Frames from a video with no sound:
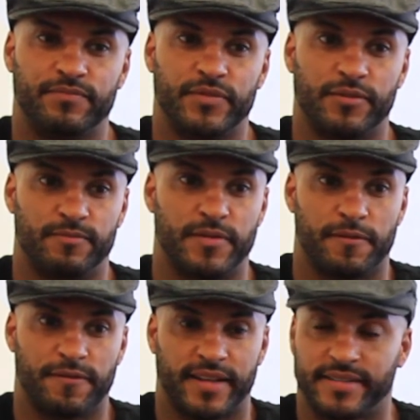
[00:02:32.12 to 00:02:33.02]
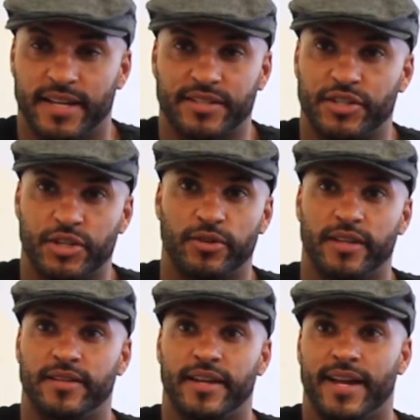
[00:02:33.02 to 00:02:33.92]
the fantastic show
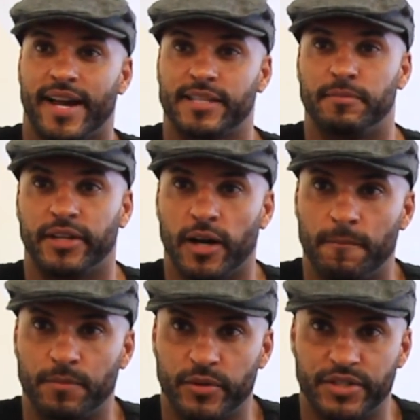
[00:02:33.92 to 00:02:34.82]
that it has become.